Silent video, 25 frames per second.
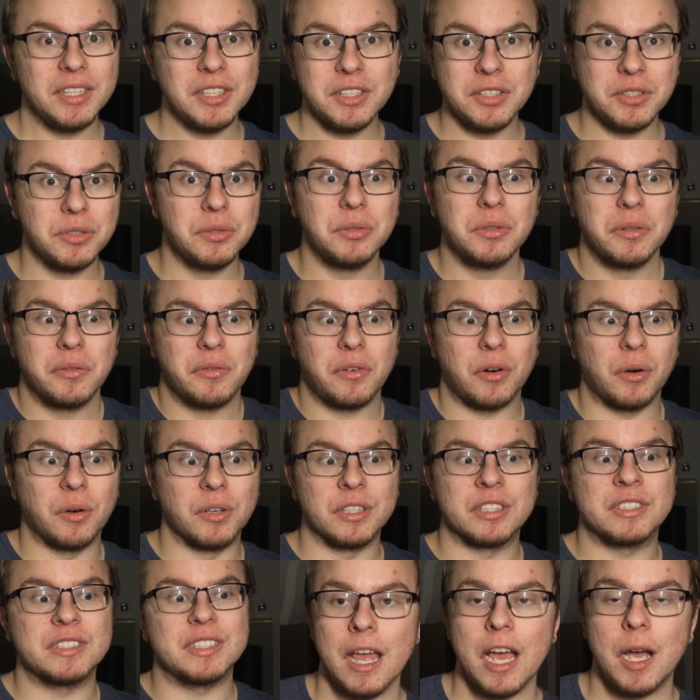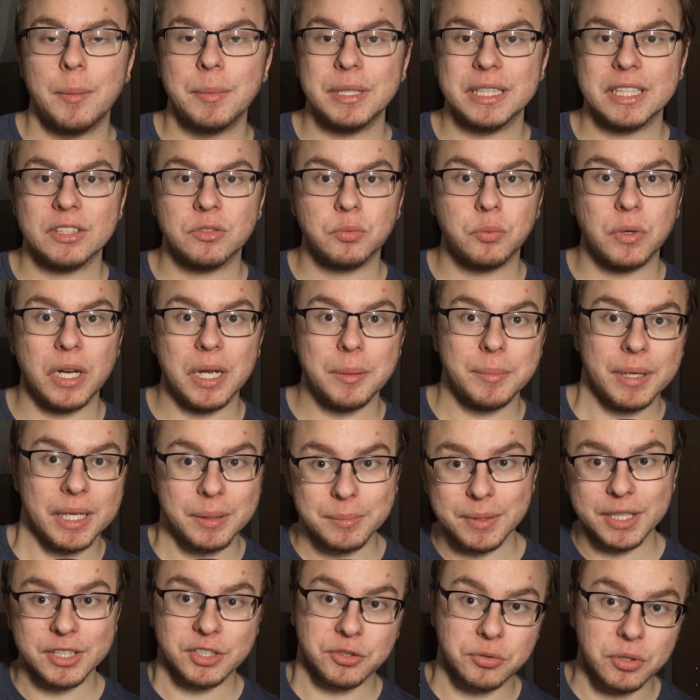universe. I mean, that's why I
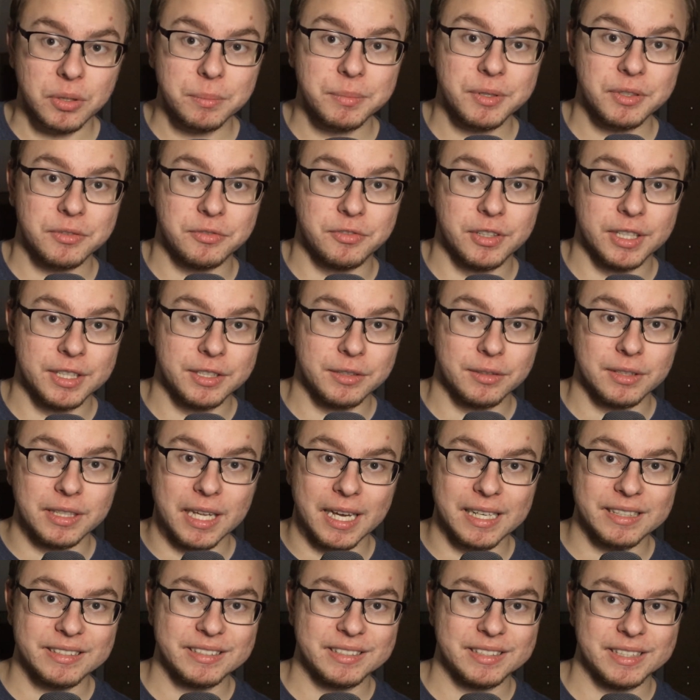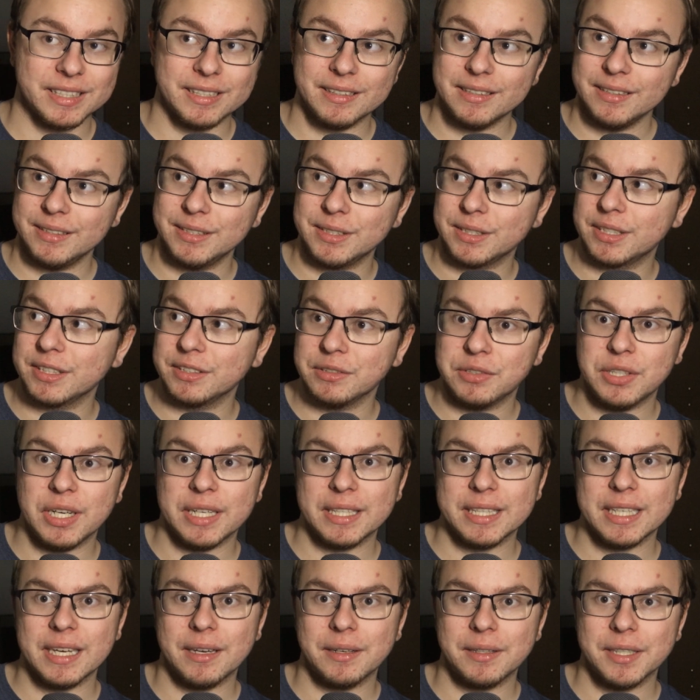made my tribute video last year that you can
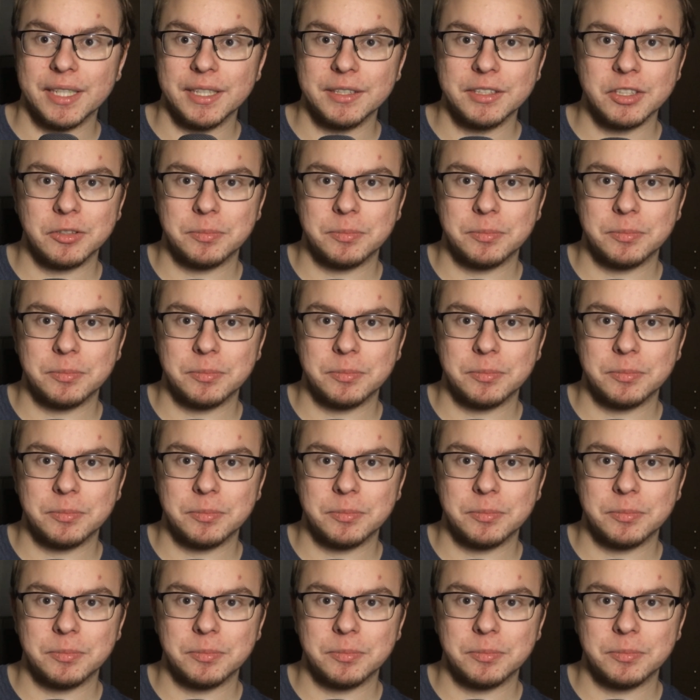check out here,